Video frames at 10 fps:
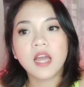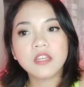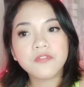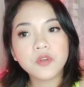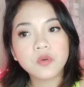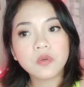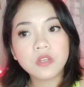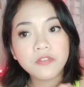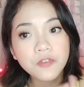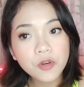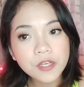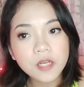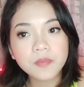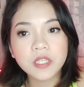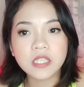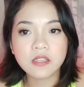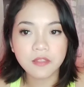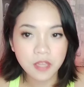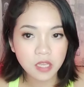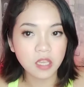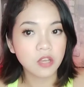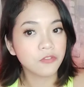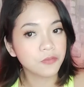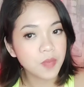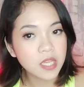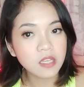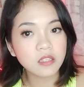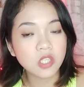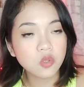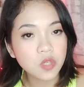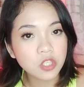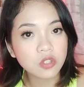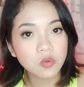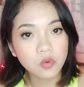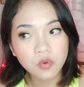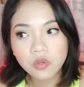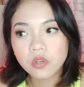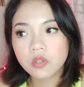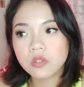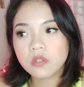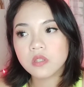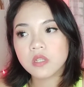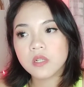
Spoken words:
And if your company is thinking of making the switch to Google,